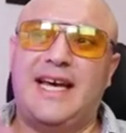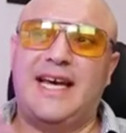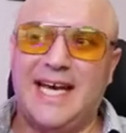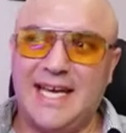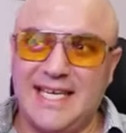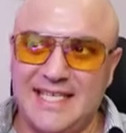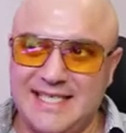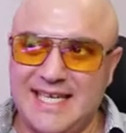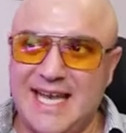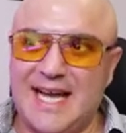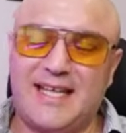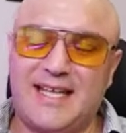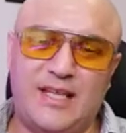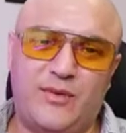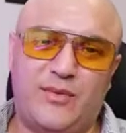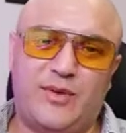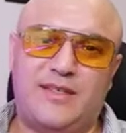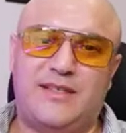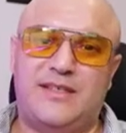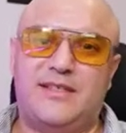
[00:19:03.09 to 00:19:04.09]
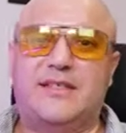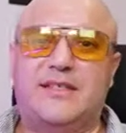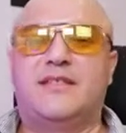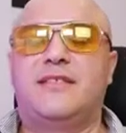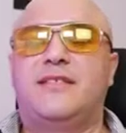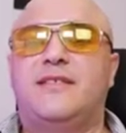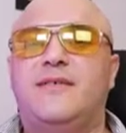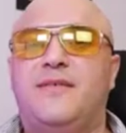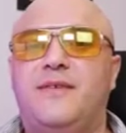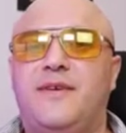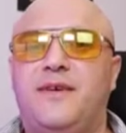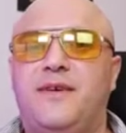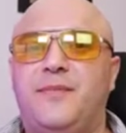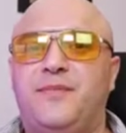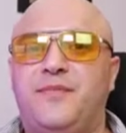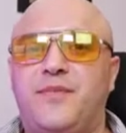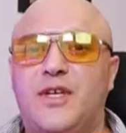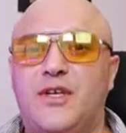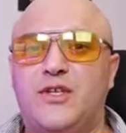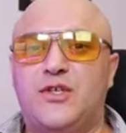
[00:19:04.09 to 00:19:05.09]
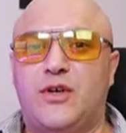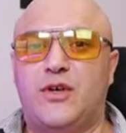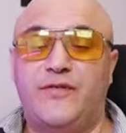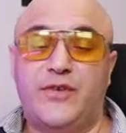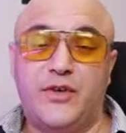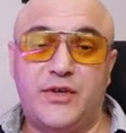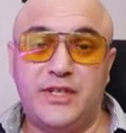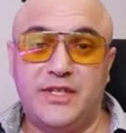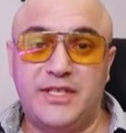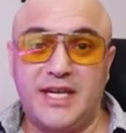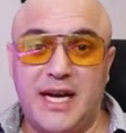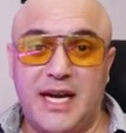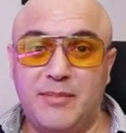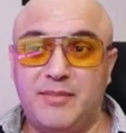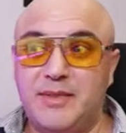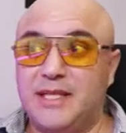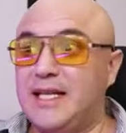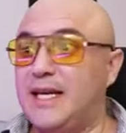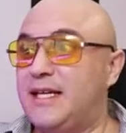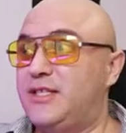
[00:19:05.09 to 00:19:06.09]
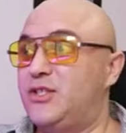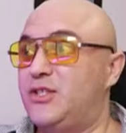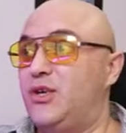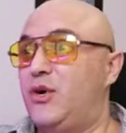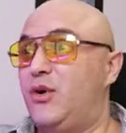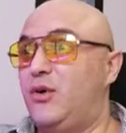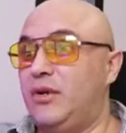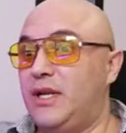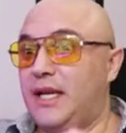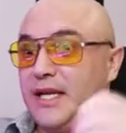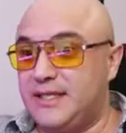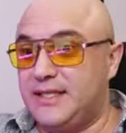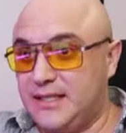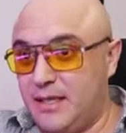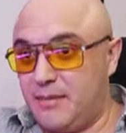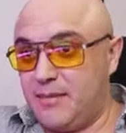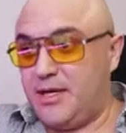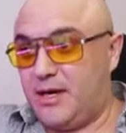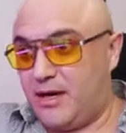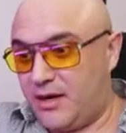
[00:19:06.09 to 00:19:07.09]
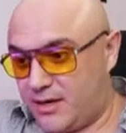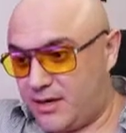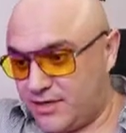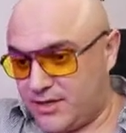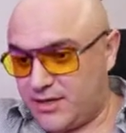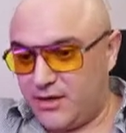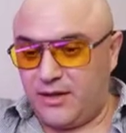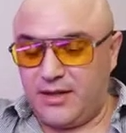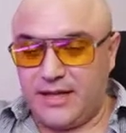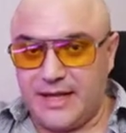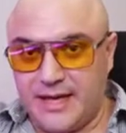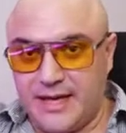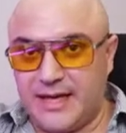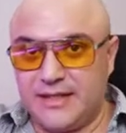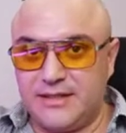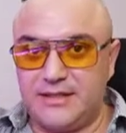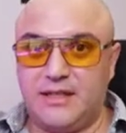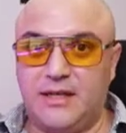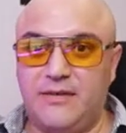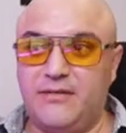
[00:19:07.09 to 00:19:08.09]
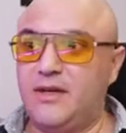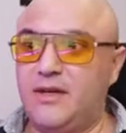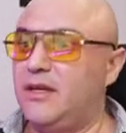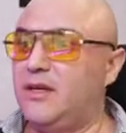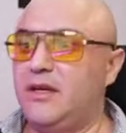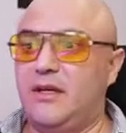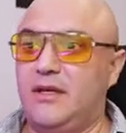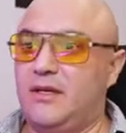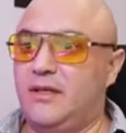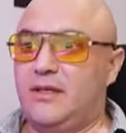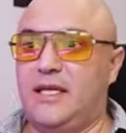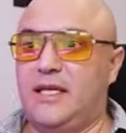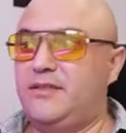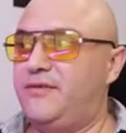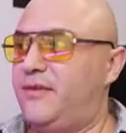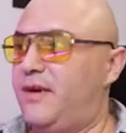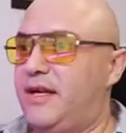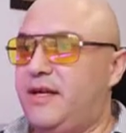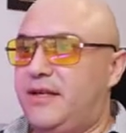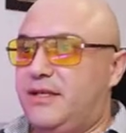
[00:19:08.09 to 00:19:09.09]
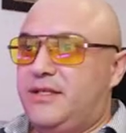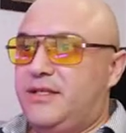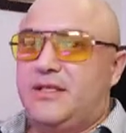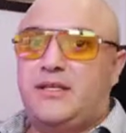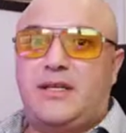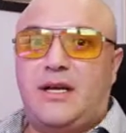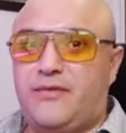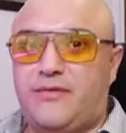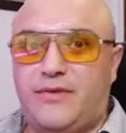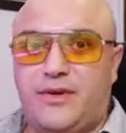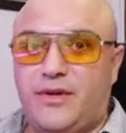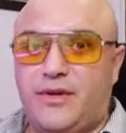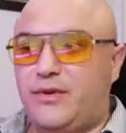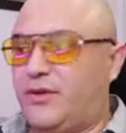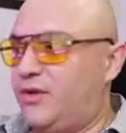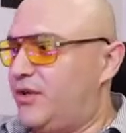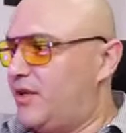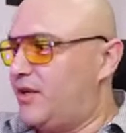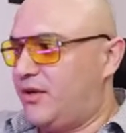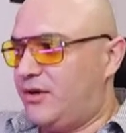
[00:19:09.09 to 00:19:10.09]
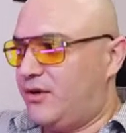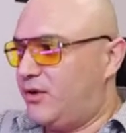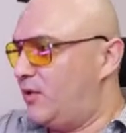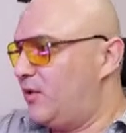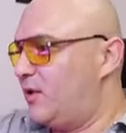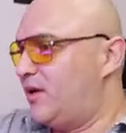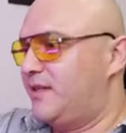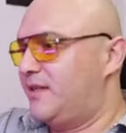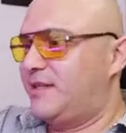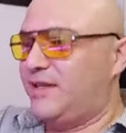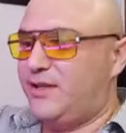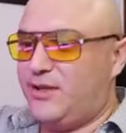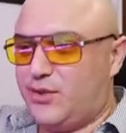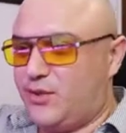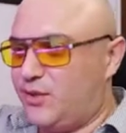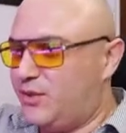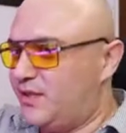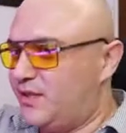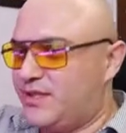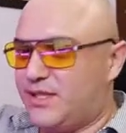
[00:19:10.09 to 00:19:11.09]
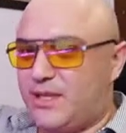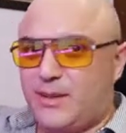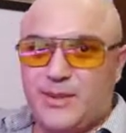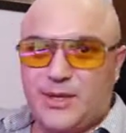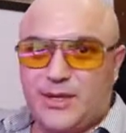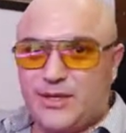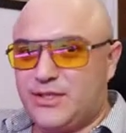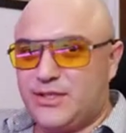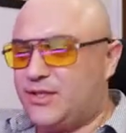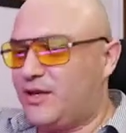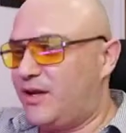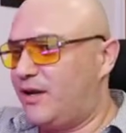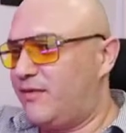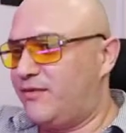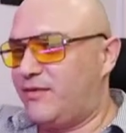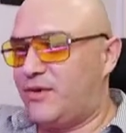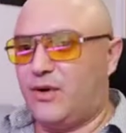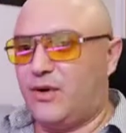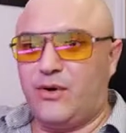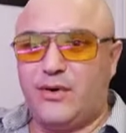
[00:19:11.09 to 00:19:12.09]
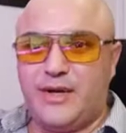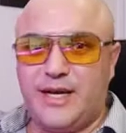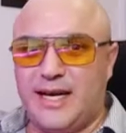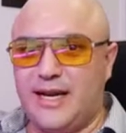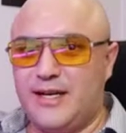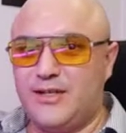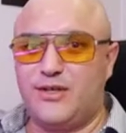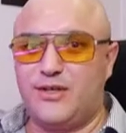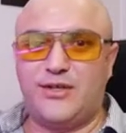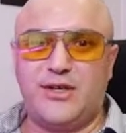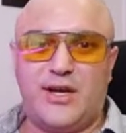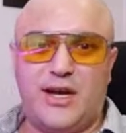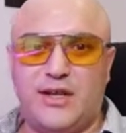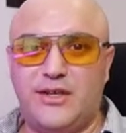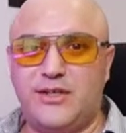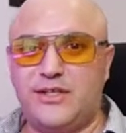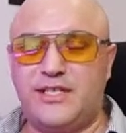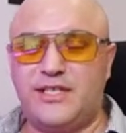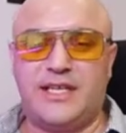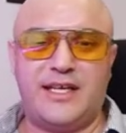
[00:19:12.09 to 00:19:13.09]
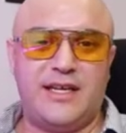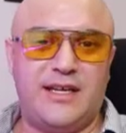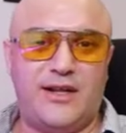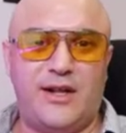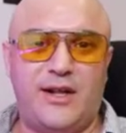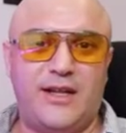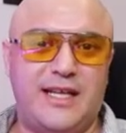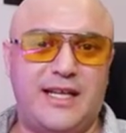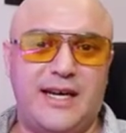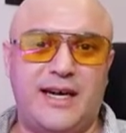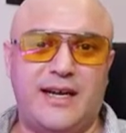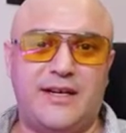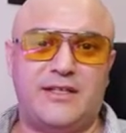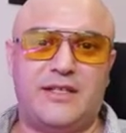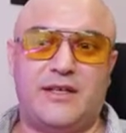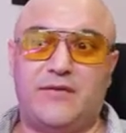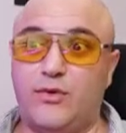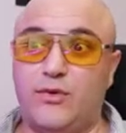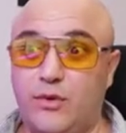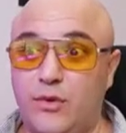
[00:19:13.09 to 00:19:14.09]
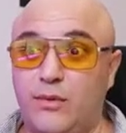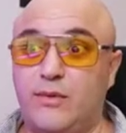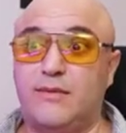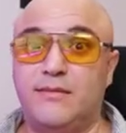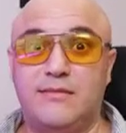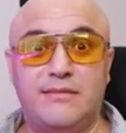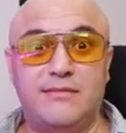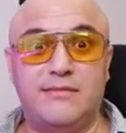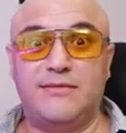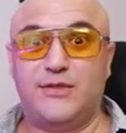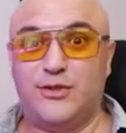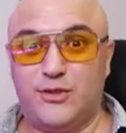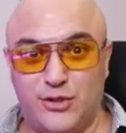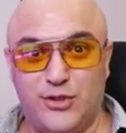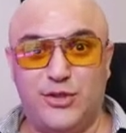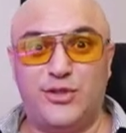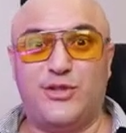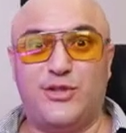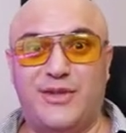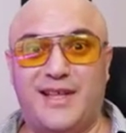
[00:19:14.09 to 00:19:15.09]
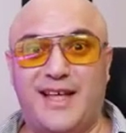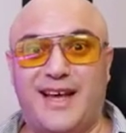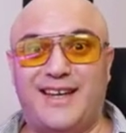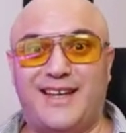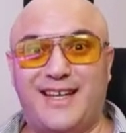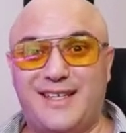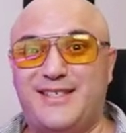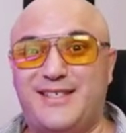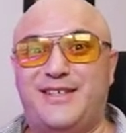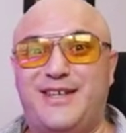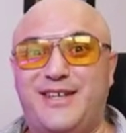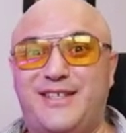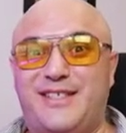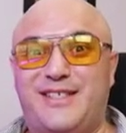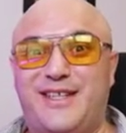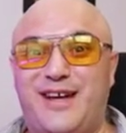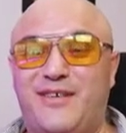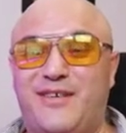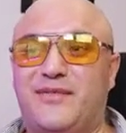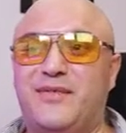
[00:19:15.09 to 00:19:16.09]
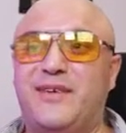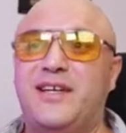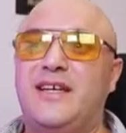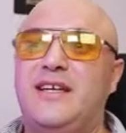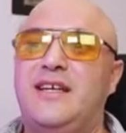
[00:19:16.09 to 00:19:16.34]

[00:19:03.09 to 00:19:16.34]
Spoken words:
Exactly what this is. So if you're the type that likes to go to like seminars and all that kind of stuff, that's fine. This is not for you. You can go continue doing the seminar stuff, go enhance your knowledge, skill, all that kind of stuff. Cool. You should do that. That's good stuff.